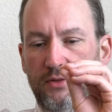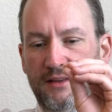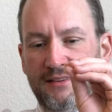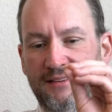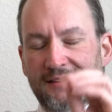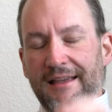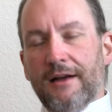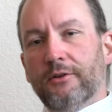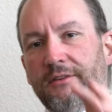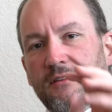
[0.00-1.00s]
it
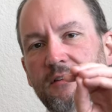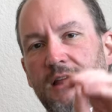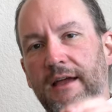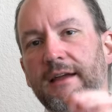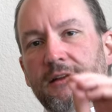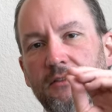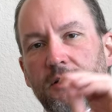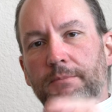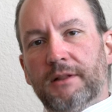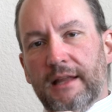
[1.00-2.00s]
sounds like
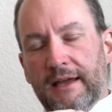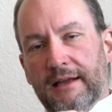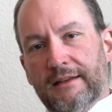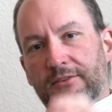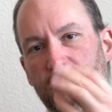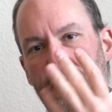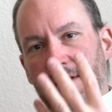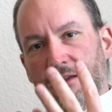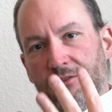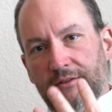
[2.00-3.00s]
their plan is to
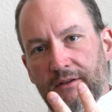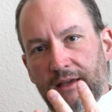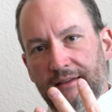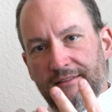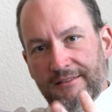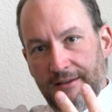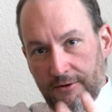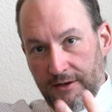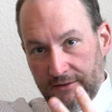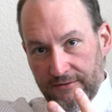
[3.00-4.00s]
release a
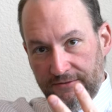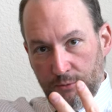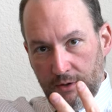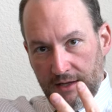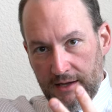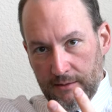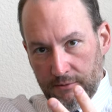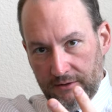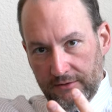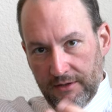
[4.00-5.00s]
series of four
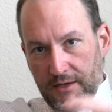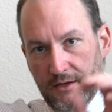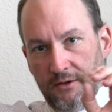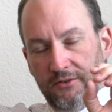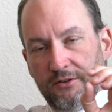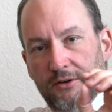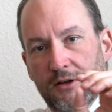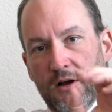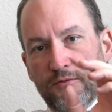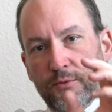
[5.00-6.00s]
cameras
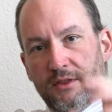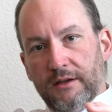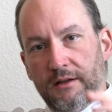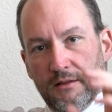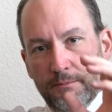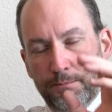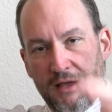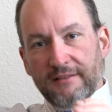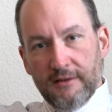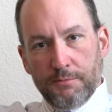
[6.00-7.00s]
starting off with a
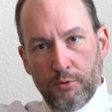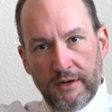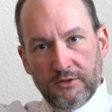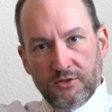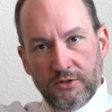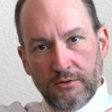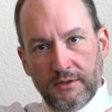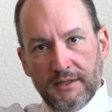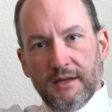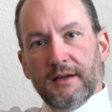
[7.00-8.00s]
basic point and shoot,
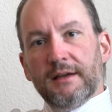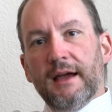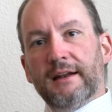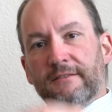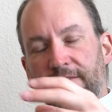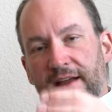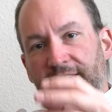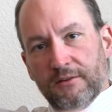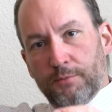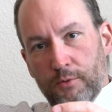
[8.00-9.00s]
an
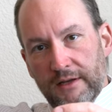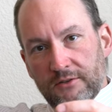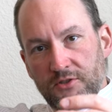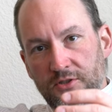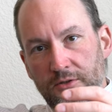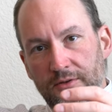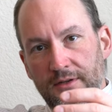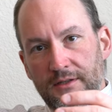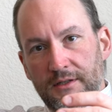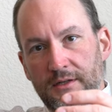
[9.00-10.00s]
advanced point and shoot,
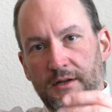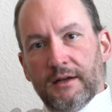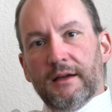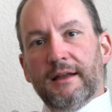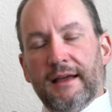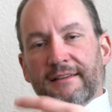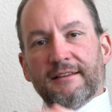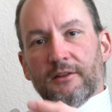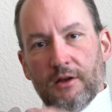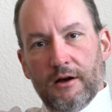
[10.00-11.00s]
an
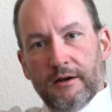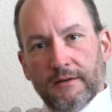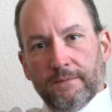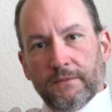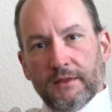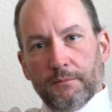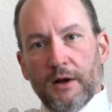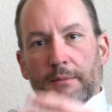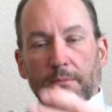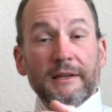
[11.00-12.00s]
SLR,
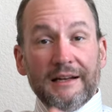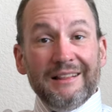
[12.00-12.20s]
probably an